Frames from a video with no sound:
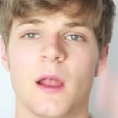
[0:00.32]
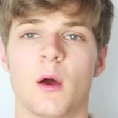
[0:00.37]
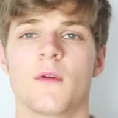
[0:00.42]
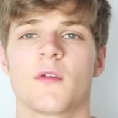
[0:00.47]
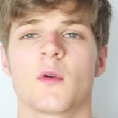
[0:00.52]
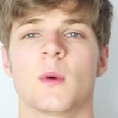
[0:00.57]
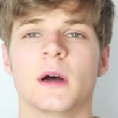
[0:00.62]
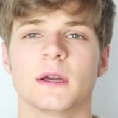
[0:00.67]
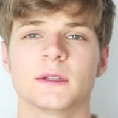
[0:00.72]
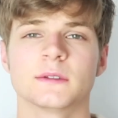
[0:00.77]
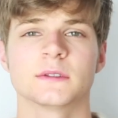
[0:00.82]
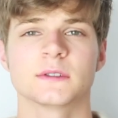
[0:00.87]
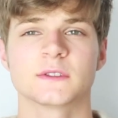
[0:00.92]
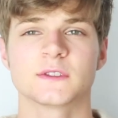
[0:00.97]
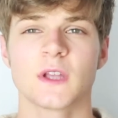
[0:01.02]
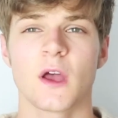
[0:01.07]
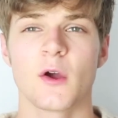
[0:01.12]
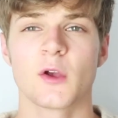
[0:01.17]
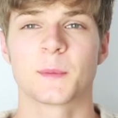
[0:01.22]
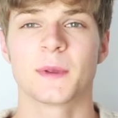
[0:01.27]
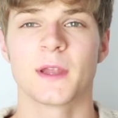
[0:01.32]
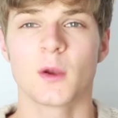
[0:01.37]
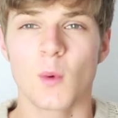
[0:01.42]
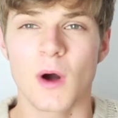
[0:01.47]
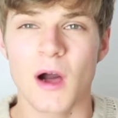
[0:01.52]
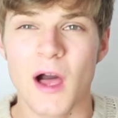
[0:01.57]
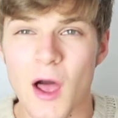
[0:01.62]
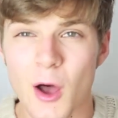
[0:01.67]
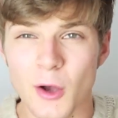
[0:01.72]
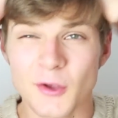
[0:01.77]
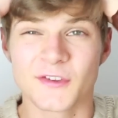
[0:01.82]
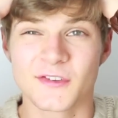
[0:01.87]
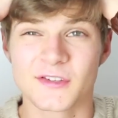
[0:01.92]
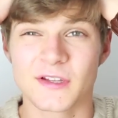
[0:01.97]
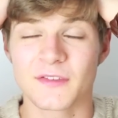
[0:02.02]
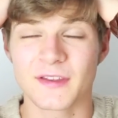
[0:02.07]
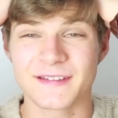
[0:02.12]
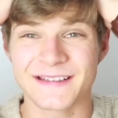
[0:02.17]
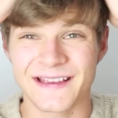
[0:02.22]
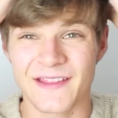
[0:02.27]
everyone. So it's been a while since
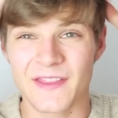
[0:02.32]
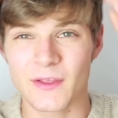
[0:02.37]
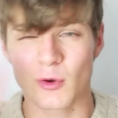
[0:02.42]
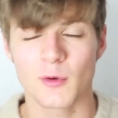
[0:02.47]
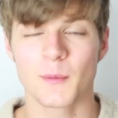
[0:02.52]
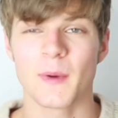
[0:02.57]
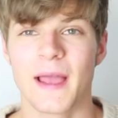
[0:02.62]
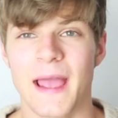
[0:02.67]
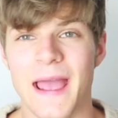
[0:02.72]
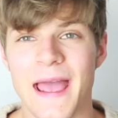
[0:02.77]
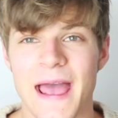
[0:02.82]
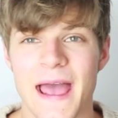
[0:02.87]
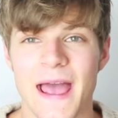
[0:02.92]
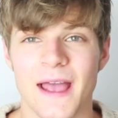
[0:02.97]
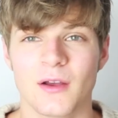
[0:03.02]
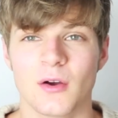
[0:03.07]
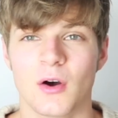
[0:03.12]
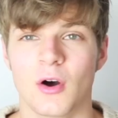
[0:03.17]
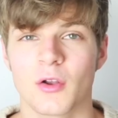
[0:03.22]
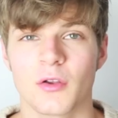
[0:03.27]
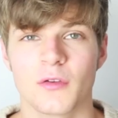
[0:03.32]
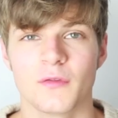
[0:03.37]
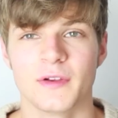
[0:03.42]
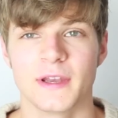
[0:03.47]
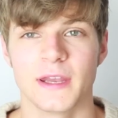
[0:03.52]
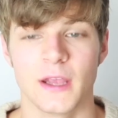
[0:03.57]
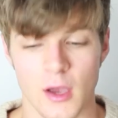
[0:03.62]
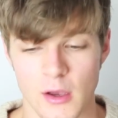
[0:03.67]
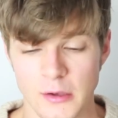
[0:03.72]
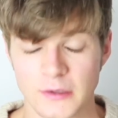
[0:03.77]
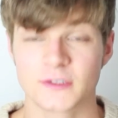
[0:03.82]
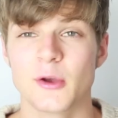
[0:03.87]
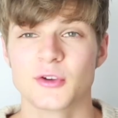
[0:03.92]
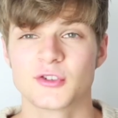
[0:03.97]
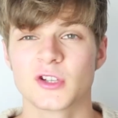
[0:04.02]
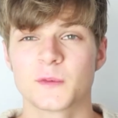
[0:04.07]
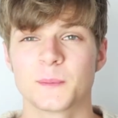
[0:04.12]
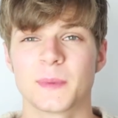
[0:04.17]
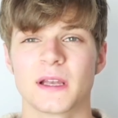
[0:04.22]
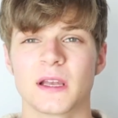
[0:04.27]
I've done anything with my hair on video. It's
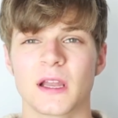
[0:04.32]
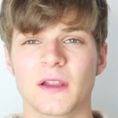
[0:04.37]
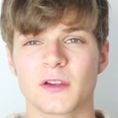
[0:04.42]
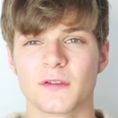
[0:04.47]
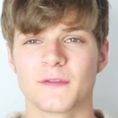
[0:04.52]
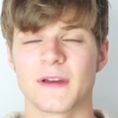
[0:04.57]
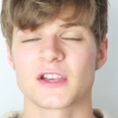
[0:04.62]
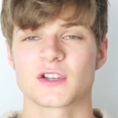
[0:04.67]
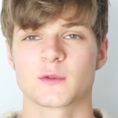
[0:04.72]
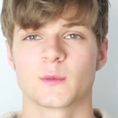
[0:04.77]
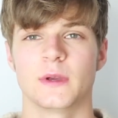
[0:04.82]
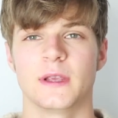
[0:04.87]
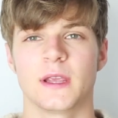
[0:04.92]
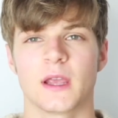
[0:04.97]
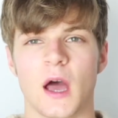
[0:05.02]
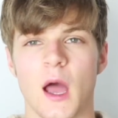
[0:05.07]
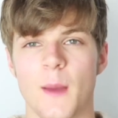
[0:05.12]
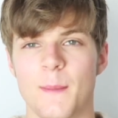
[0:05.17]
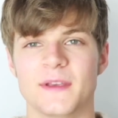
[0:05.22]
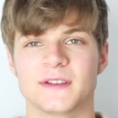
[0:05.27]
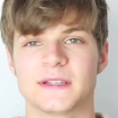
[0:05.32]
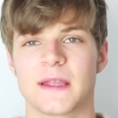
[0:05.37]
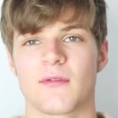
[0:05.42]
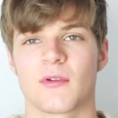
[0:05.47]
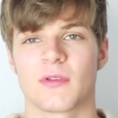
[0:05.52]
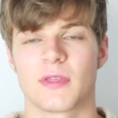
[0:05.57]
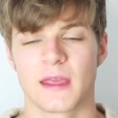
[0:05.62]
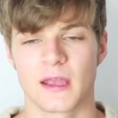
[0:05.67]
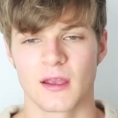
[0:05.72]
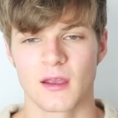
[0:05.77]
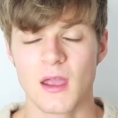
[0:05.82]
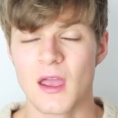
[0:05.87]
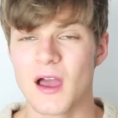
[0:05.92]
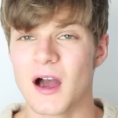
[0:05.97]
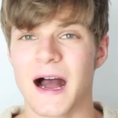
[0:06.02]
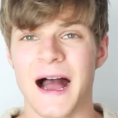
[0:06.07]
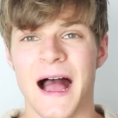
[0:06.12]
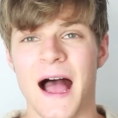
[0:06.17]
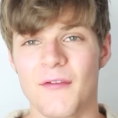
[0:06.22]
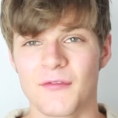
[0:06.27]
just been London Fashion Week. I missed everything.
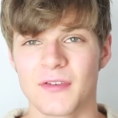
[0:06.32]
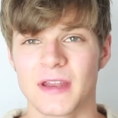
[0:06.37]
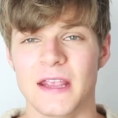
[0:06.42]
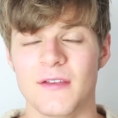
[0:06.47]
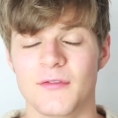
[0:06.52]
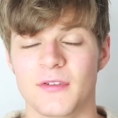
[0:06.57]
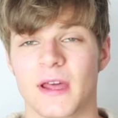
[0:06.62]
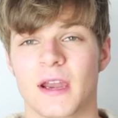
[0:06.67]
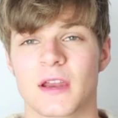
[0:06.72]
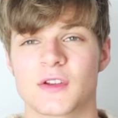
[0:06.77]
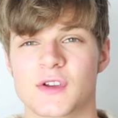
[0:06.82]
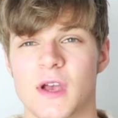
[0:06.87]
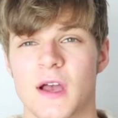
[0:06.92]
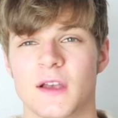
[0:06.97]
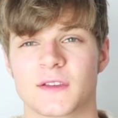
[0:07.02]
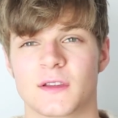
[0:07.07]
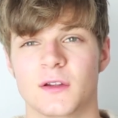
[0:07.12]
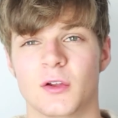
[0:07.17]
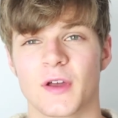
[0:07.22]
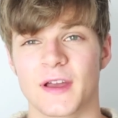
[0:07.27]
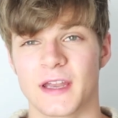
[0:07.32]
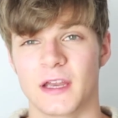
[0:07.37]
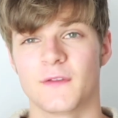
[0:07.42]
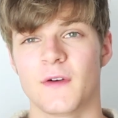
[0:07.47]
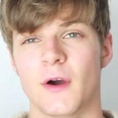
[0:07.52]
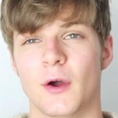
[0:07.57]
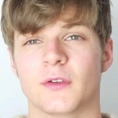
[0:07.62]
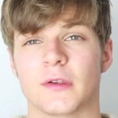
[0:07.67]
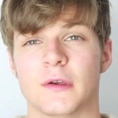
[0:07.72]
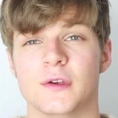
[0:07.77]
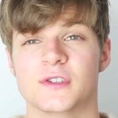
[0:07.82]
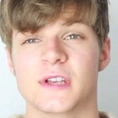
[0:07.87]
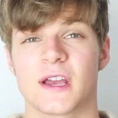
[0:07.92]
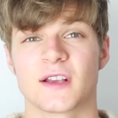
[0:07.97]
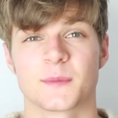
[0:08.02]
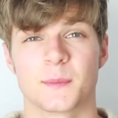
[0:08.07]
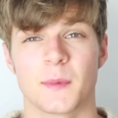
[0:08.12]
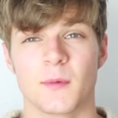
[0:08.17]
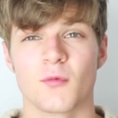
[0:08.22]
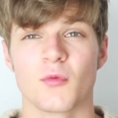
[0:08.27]
I haven't even had a chance to look at any photos yet.
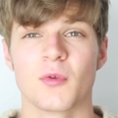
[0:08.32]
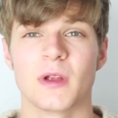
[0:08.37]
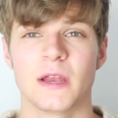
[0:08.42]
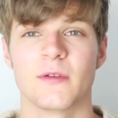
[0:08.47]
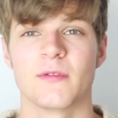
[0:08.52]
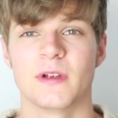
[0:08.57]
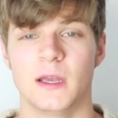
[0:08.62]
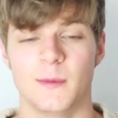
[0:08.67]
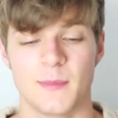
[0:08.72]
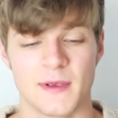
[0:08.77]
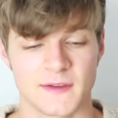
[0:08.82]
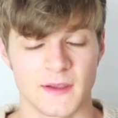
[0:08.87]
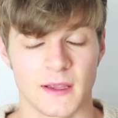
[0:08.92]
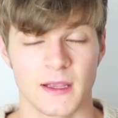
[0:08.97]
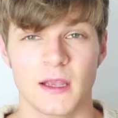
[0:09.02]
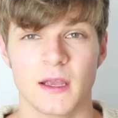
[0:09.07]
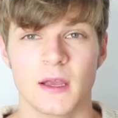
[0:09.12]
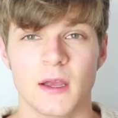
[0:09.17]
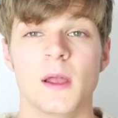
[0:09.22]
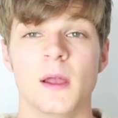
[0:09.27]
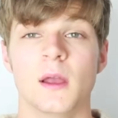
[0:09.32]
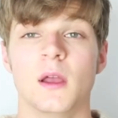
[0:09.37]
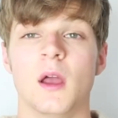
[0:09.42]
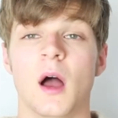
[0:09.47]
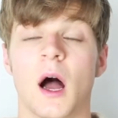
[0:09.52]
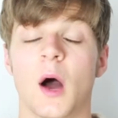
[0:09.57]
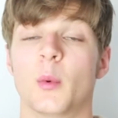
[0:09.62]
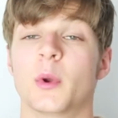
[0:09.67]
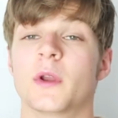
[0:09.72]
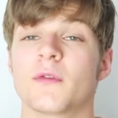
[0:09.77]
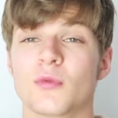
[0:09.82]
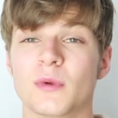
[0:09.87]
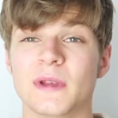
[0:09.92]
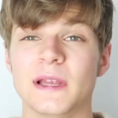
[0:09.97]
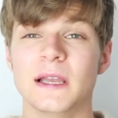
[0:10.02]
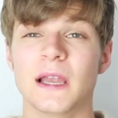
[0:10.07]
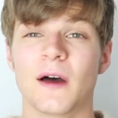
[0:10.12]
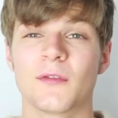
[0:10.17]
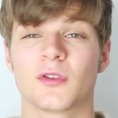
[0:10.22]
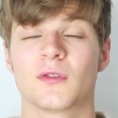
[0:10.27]
I've been really, really busy. I would have really
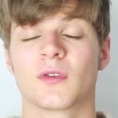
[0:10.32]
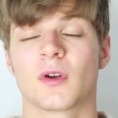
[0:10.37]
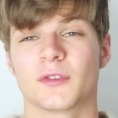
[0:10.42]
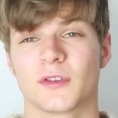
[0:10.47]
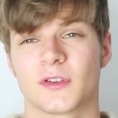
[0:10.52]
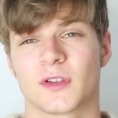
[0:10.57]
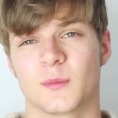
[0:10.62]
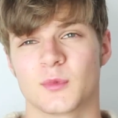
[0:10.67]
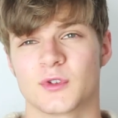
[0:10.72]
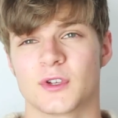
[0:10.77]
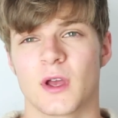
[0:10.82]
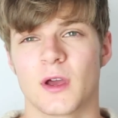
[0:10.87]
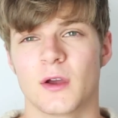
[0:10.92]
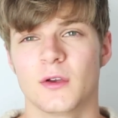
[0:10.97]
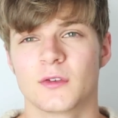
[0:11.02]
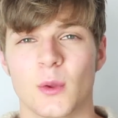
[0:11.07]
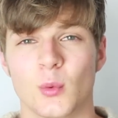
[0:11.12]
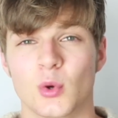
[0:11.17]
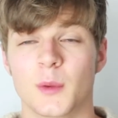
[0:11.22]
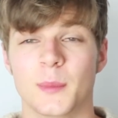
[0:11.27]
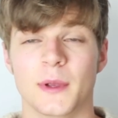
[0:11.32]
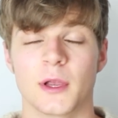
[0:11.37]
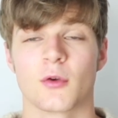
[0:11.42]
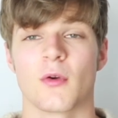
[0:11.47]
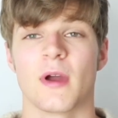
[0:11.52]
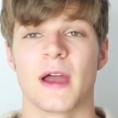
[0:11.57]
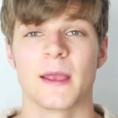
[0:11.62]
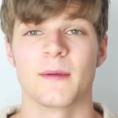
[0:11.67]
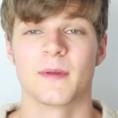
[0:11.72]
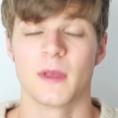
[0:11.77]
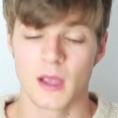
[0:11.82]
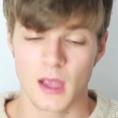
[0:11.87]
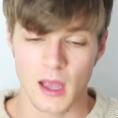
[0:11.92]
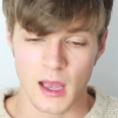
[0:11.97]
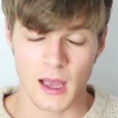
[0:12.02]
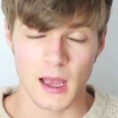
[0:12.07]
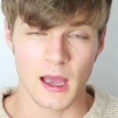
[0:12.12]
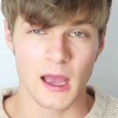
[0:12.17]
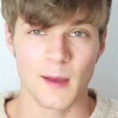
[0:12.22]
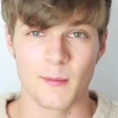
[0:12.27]
loved to have gone to some shows. It would have been great.
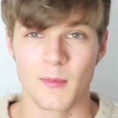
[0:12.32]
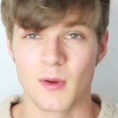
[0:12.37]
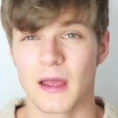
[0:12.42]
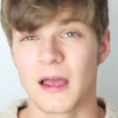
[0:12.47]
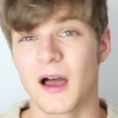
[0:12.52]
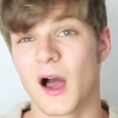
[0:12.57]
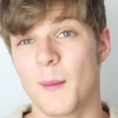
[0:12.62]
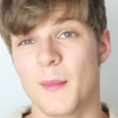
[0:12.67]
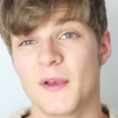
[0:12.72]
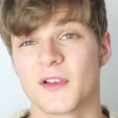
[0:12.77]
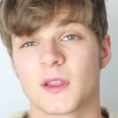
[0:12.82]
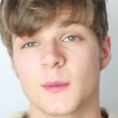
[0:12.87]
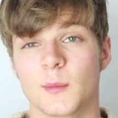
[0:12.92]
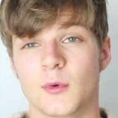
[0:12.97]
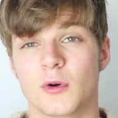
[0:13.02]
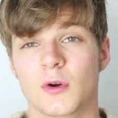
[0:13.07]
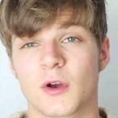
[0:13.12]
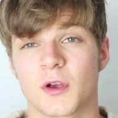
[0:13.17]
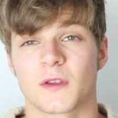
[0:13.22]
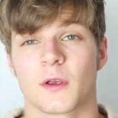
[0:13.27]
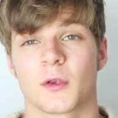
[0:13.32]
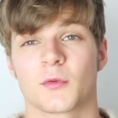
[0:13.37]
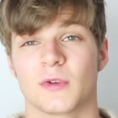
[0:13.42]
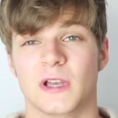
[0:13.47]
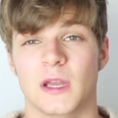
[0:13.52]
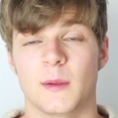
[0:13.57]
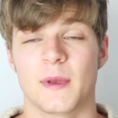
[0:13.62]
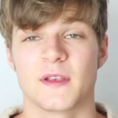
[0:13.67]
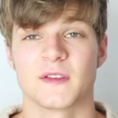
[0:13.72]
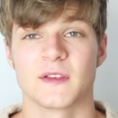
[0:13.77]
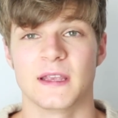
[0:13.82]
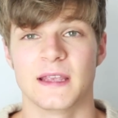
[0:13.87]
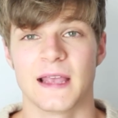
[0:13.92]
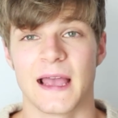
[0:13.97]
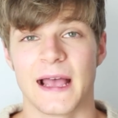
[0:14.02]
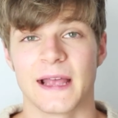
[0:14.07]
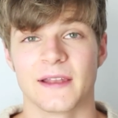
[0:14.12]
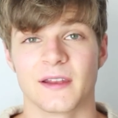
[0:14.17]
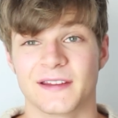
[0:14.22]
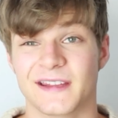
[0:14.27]
I missed them all because I was really busy
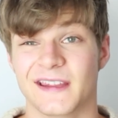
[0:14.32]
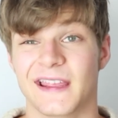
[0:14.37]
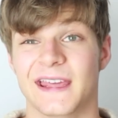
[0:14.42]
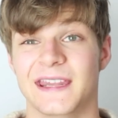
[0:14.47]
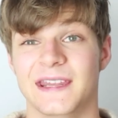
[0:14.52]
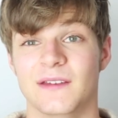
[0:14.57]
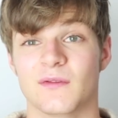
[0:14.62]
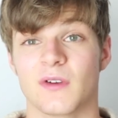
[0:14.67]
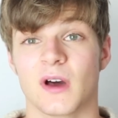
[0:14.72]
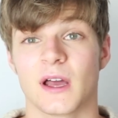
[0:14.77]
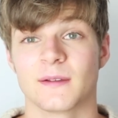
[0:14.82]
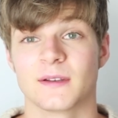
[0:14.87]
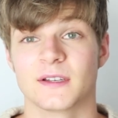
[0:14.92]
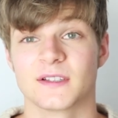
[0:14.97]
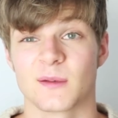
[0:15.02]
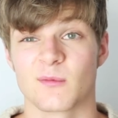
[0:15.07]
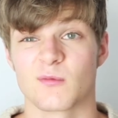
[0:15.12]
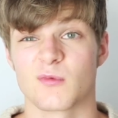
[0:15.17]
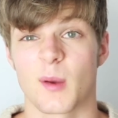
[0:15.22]
and I didn't get an invite because I'm